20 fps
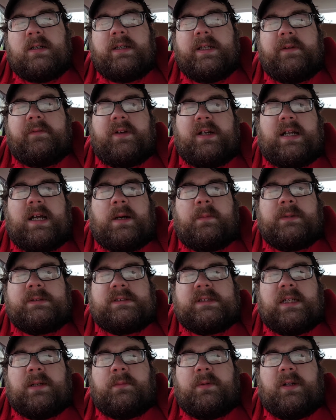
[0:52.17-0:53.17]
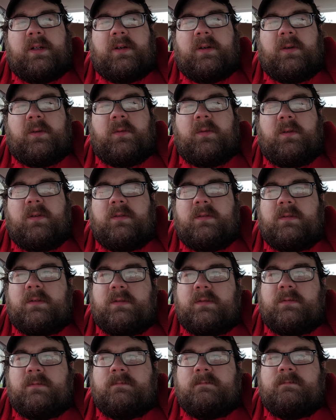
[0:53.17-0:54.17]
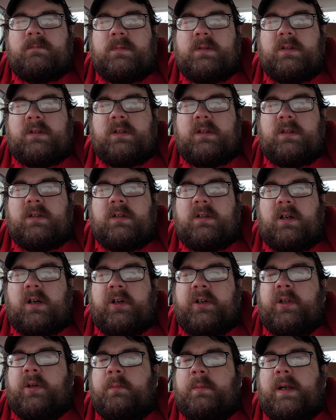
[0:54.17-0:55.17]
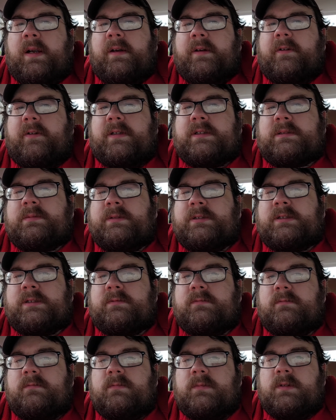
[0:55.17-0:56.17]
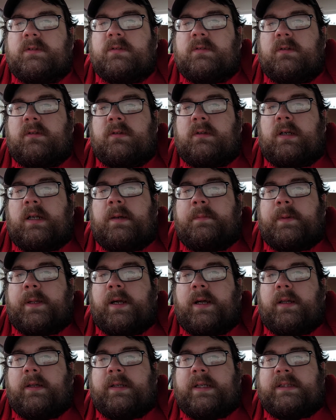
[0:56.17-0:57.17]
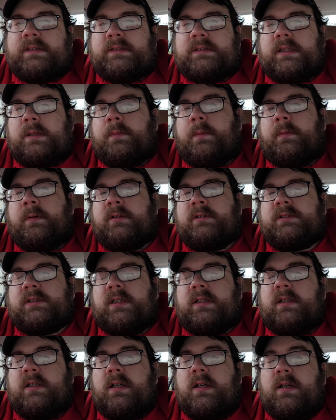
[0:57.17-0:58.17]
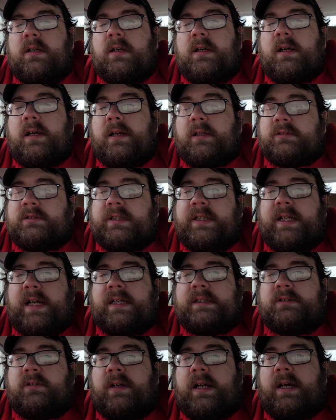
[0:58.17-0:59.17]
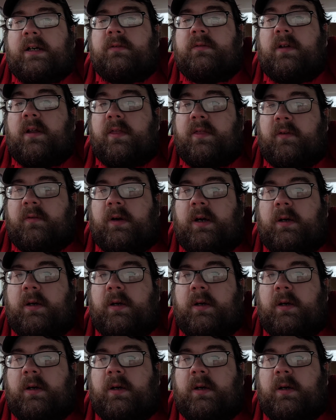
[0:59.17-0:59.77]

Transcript: leave in the comments down below. Are you a Merry Christmas or a Happy Holidays type of person? And I'll see you guys around the